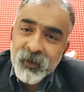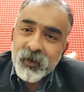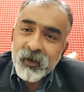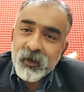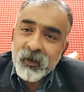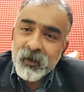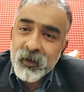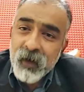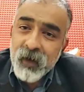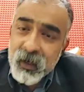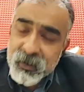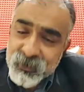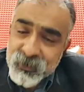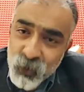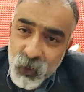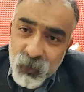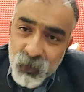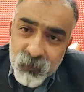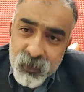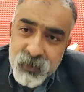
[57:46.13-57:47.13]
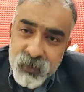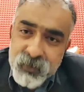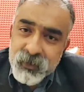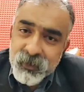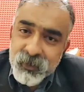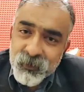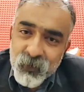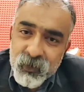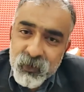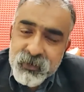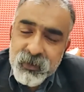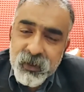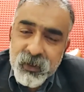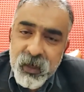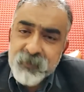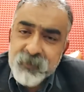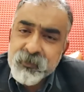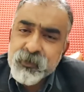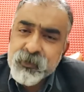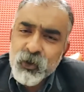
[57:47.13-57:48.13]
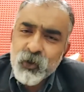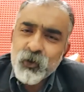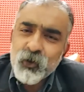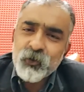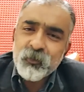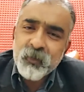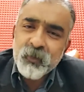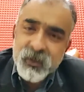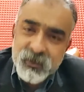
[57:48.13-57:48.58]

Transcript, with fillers: Uh, as always, it was an absolute